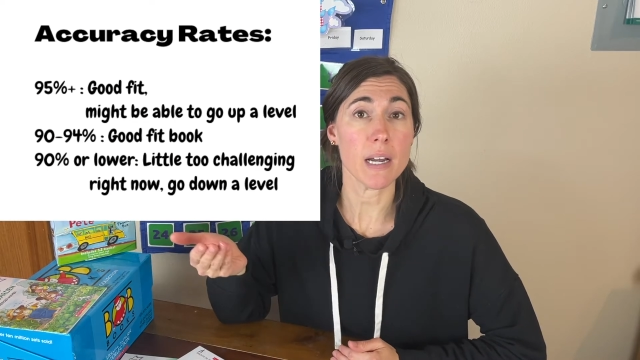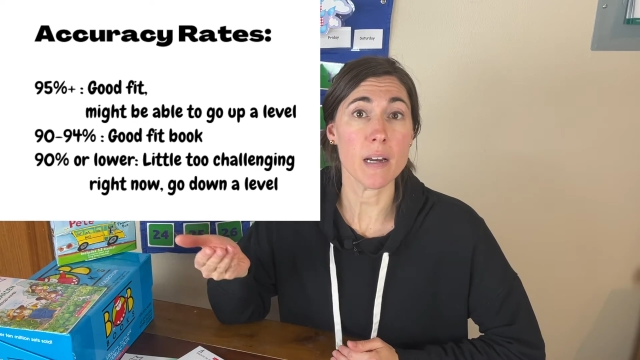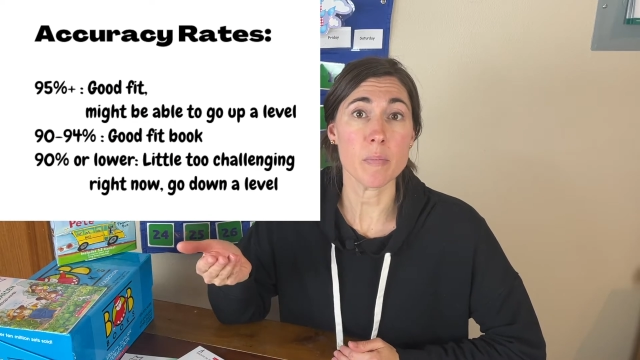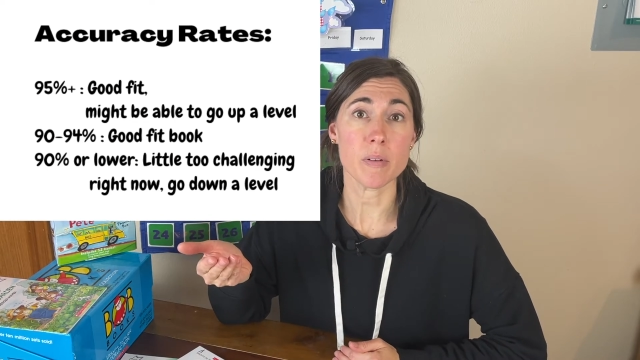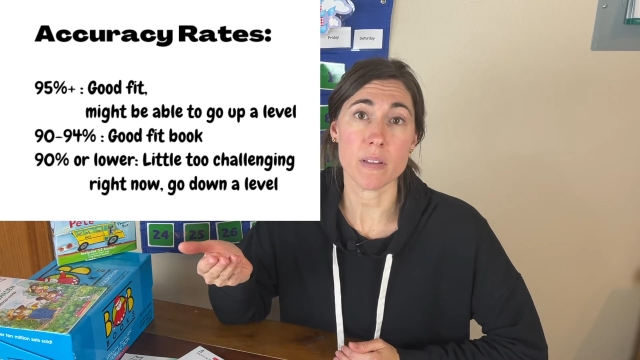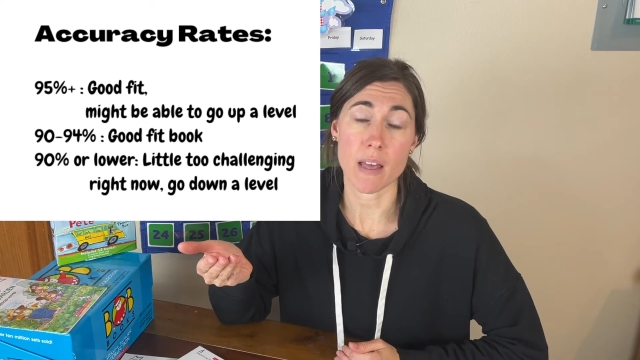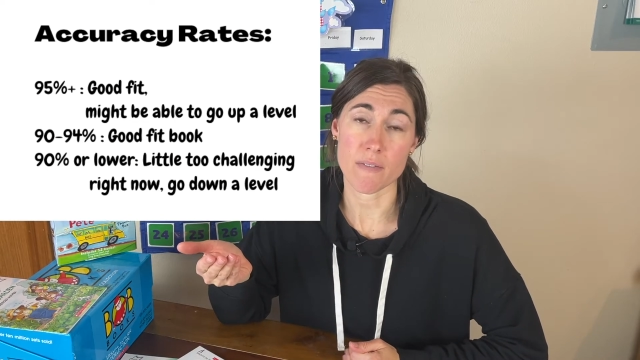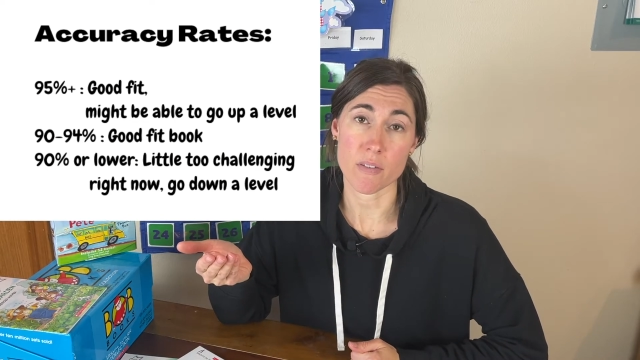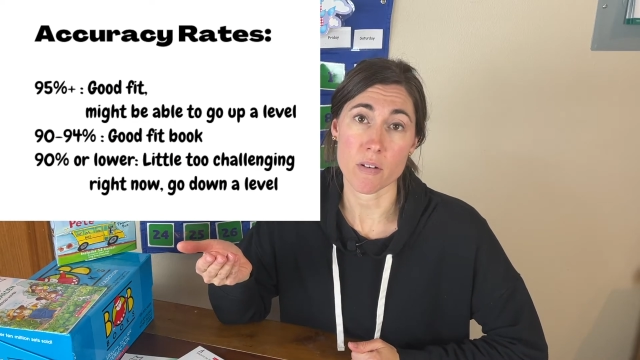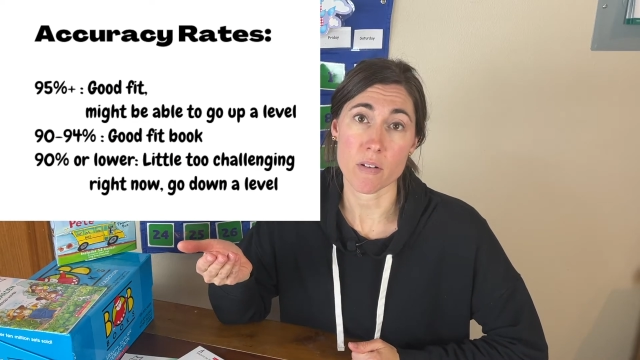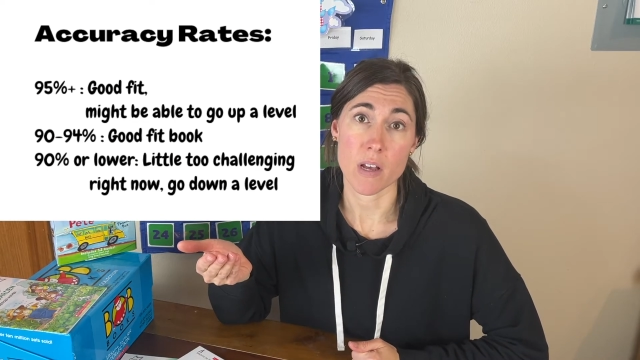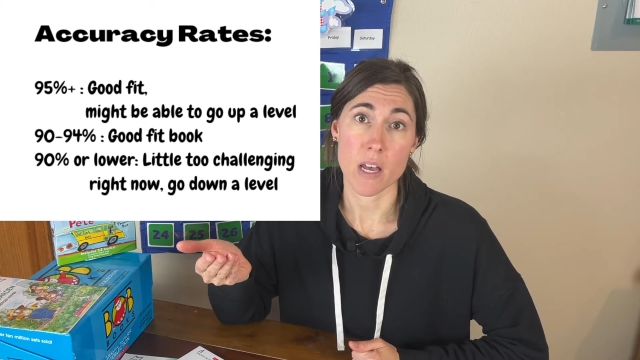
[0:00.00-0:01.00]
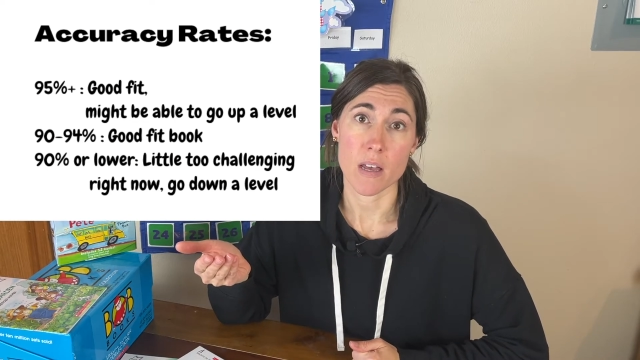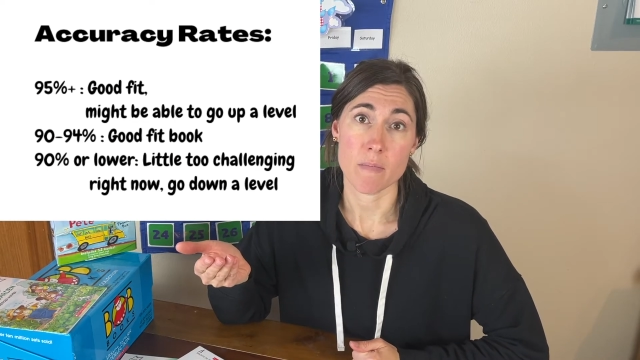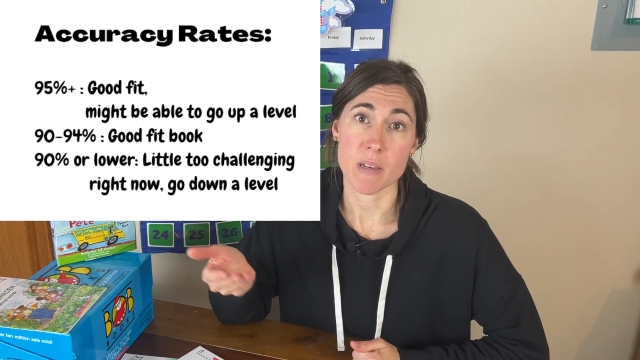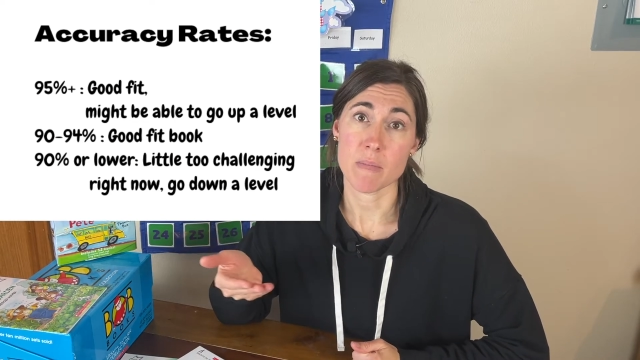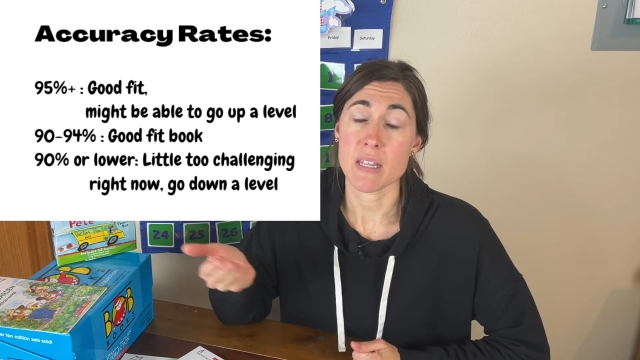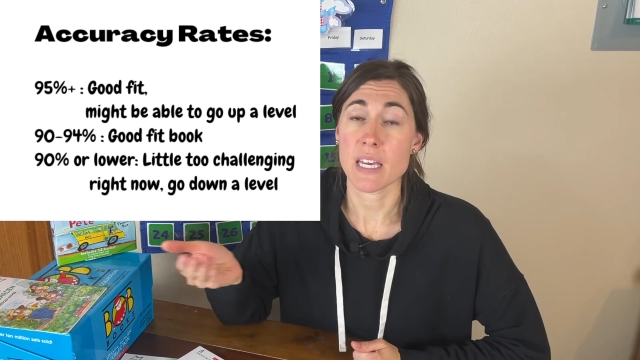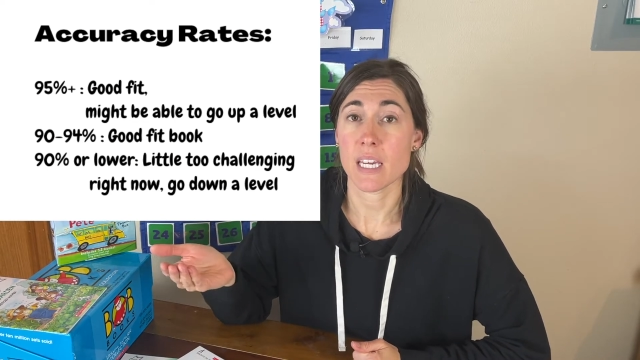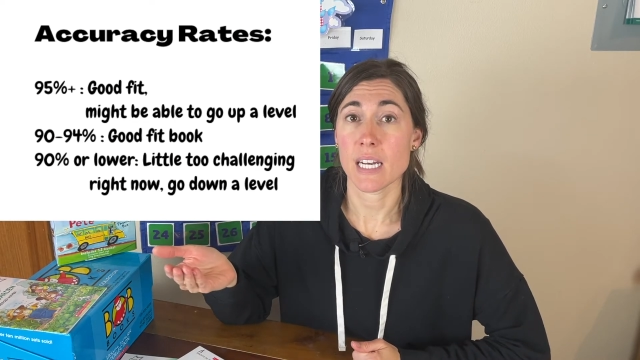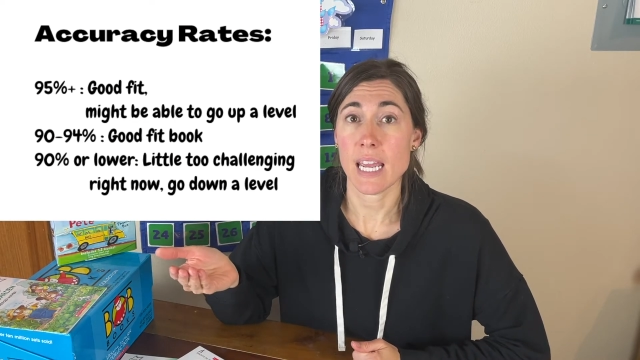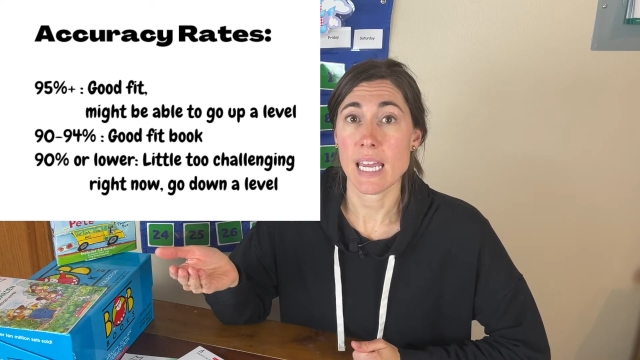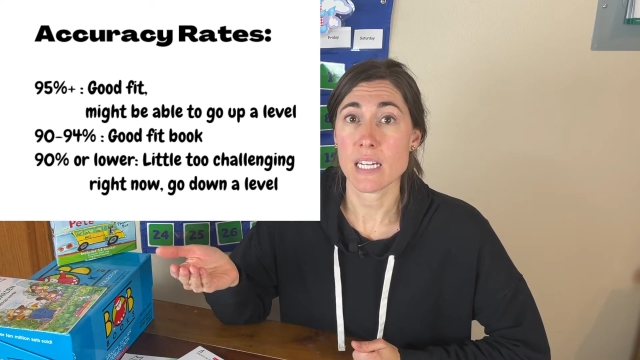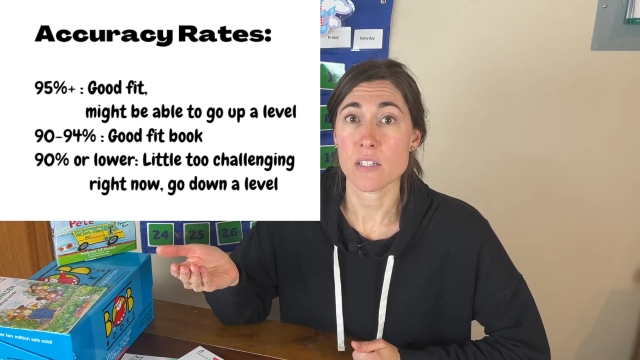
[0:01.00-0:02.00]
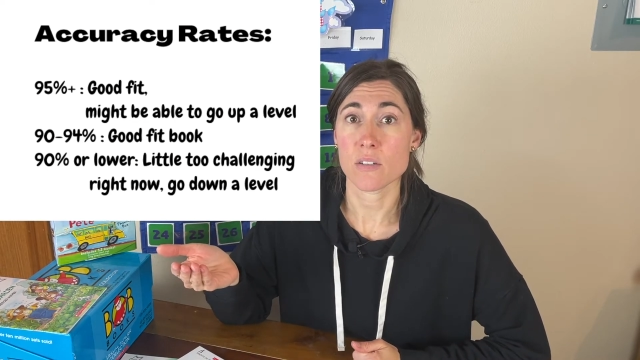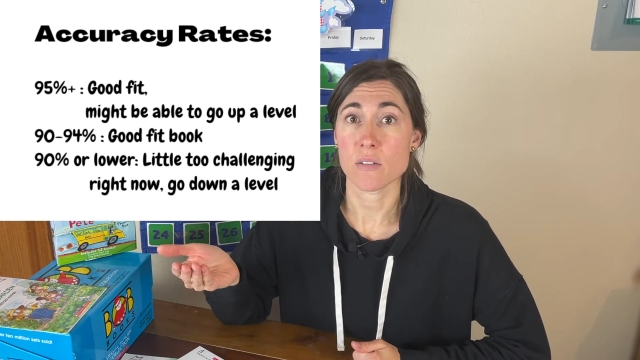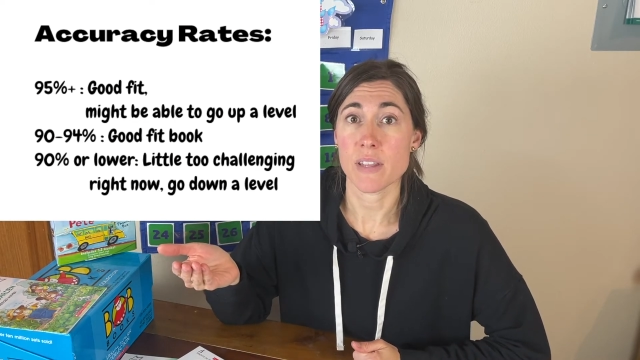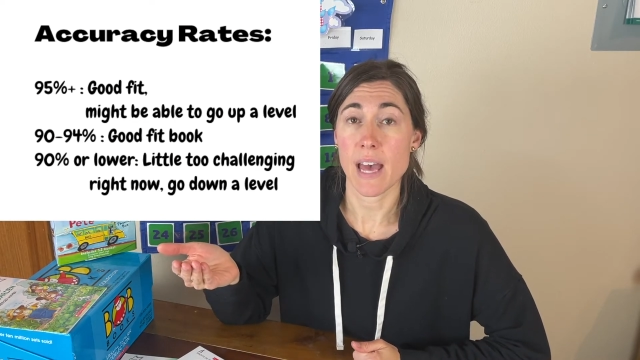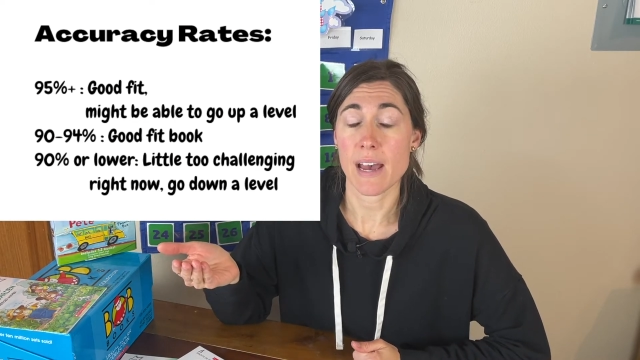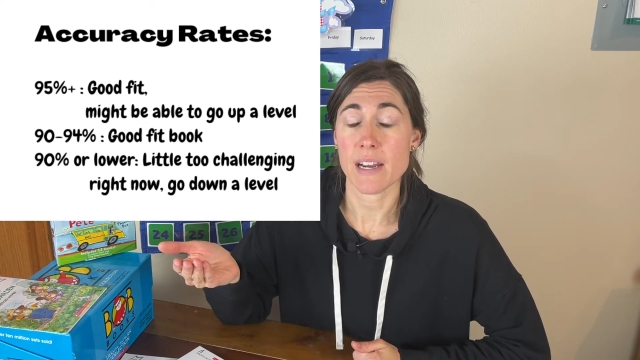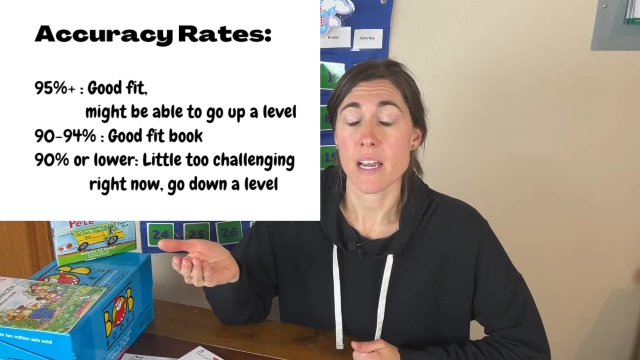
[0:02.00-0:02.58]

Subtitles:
up a level. Maybe they could handle that.